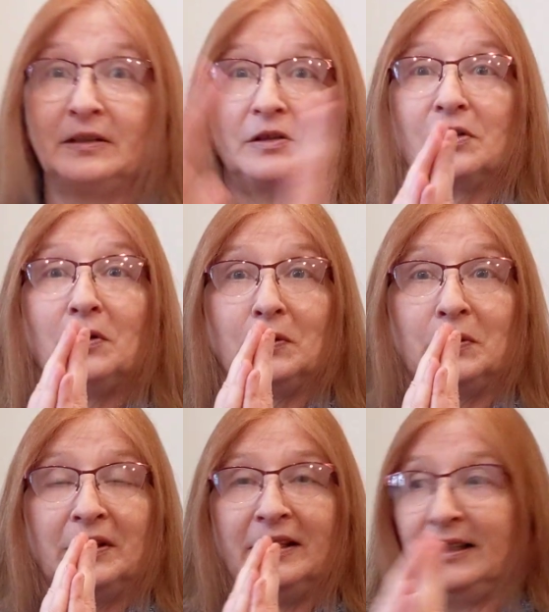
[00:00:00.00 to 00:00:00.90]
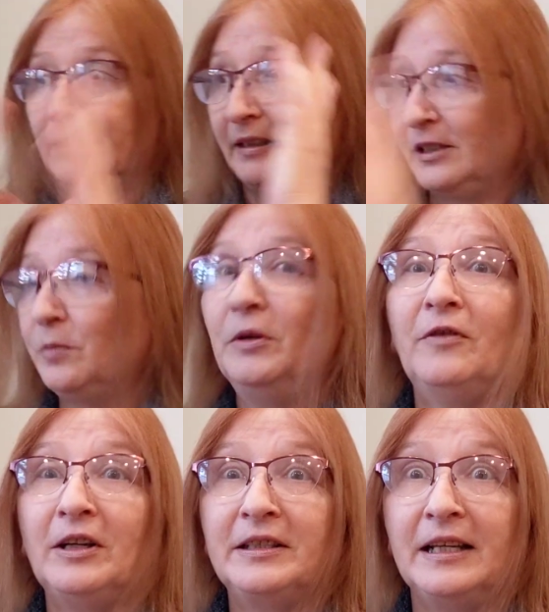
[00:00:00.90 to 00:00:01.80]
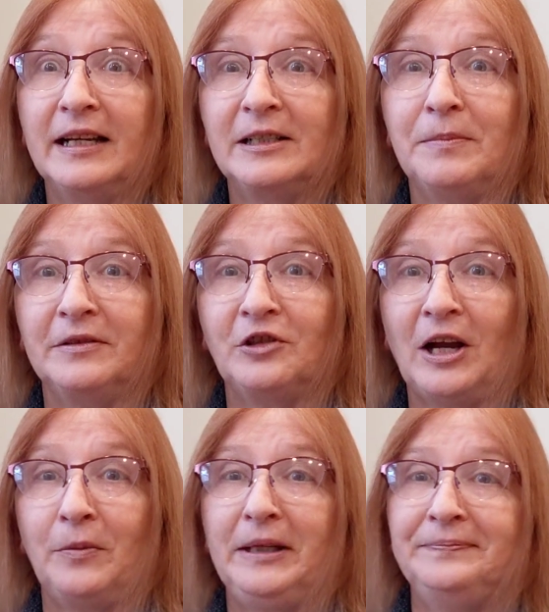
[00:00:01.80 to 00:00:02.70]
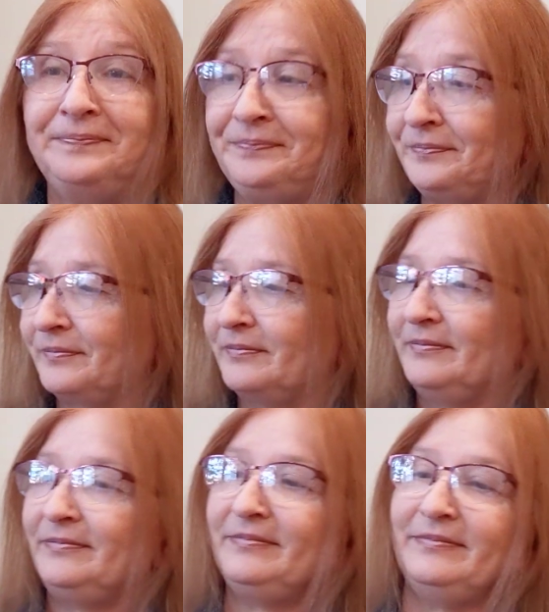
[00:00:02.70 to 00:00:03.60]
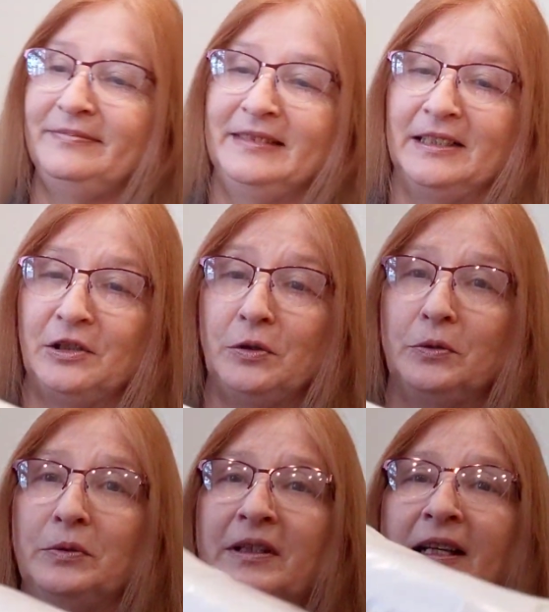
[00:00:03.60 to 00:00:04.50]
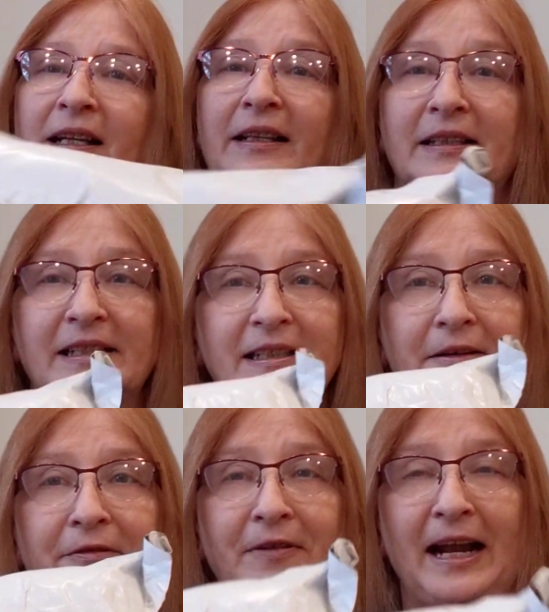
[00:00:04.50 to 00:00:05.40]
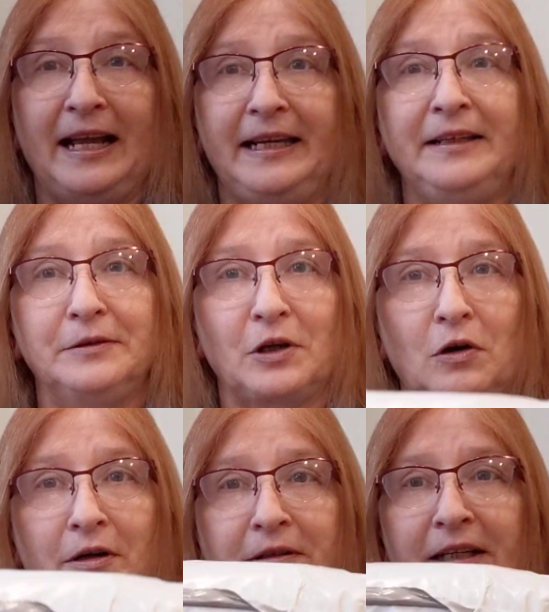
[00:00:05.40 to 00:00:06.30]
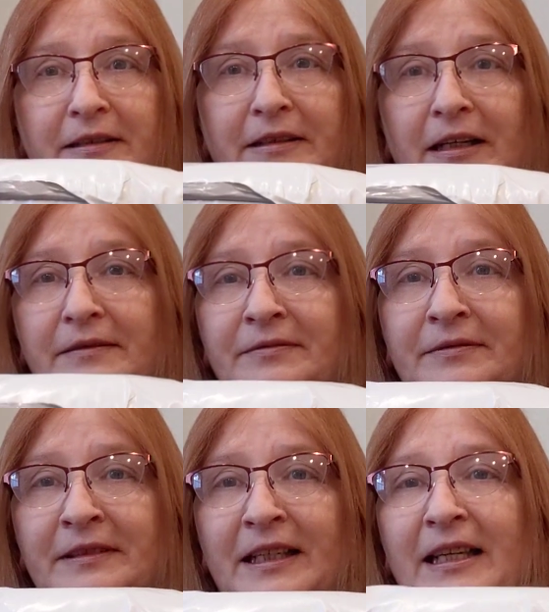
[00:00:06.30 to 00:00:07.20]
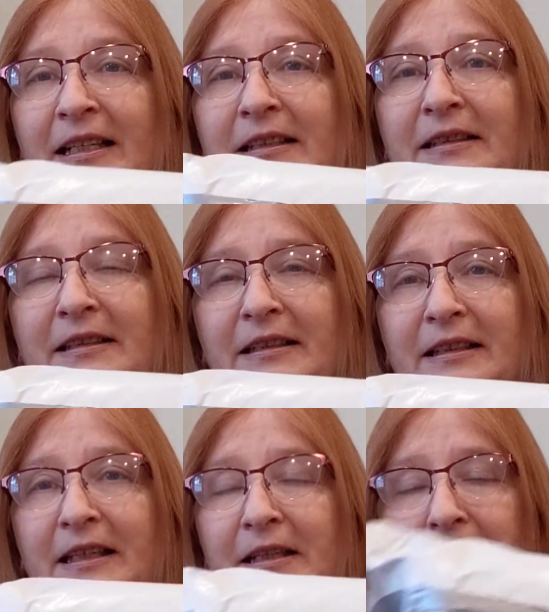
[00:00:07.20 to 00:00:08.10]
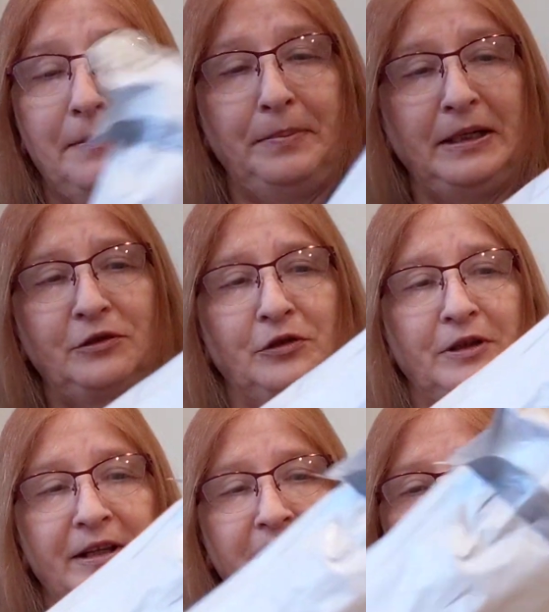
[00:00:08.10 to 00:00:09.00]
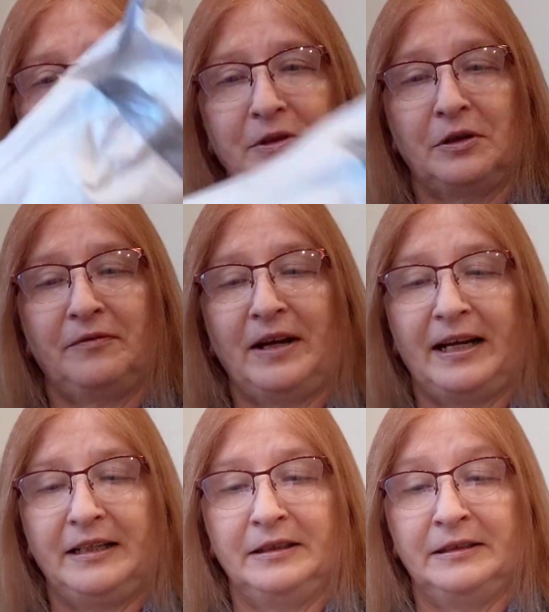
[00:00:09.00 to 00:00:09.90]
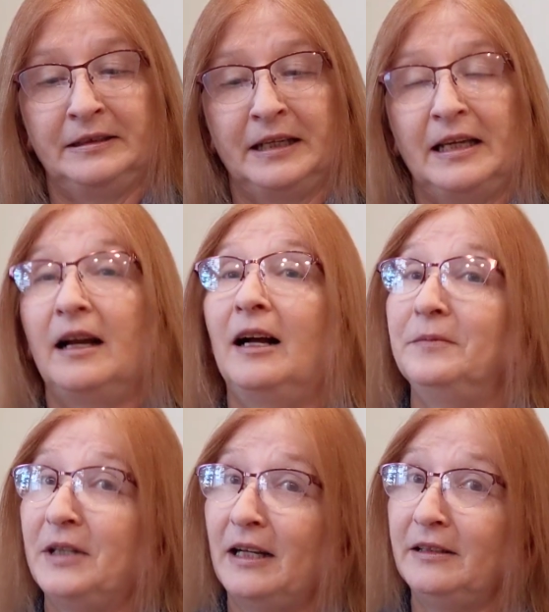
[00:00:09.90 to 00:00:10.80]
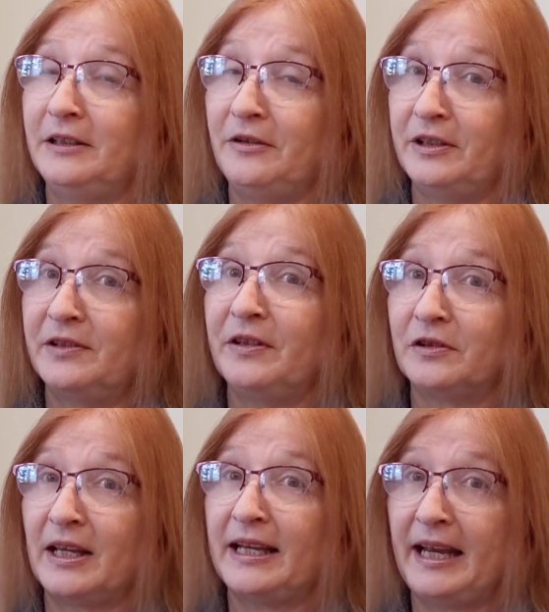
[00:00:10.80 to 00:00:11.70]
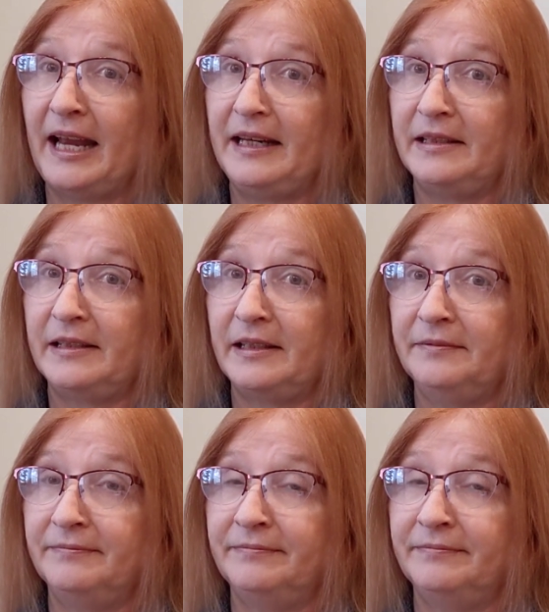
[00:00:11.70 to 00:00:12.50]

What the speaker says: So let's move on to next month, shall we? So this is a fatty. It was hard getting that picture in there because it was so fat. I'm telling you, this feels like cakes.